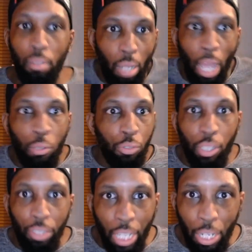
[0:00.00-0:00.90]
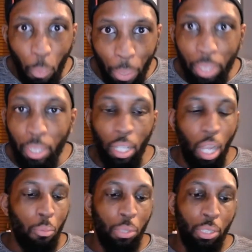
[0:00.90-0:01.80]
I don't see us getting a win.
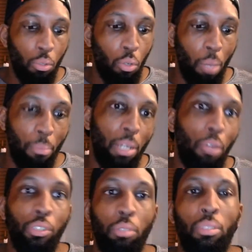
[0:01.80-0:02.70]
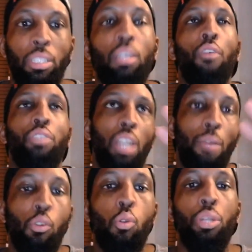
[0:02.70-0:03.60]
We still got to play. Obviously, I'm
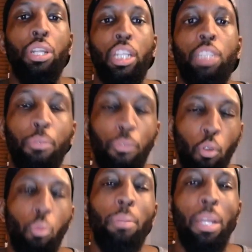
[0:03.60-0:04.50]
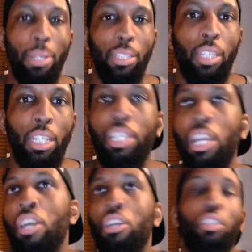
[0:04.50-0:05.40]
recording this before we play Man City.
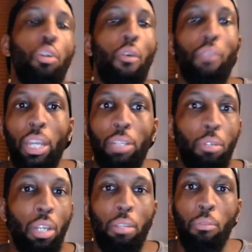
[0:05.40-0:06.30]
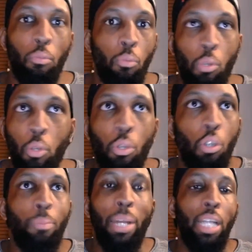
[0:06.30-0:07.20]
So again, who knows?
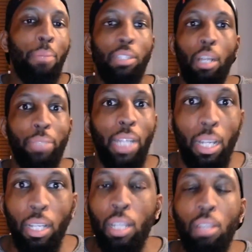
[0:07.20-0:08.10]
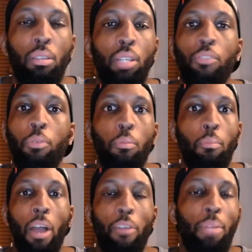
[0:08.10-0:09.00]
By the time this comes out, Liverpool
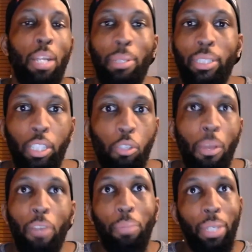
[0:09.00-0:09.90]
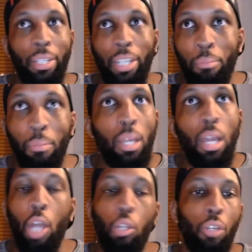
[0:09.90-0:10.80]
might have played Man City, we might have beaten them,
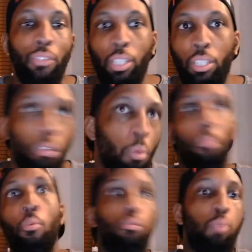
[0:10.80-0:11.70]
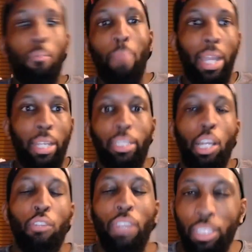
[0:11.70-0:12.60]
and all of a sudden, boom, we're back in the title
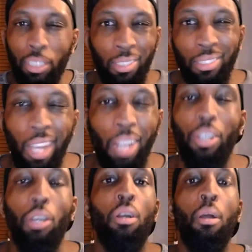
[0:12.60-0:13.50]
race. I don't know.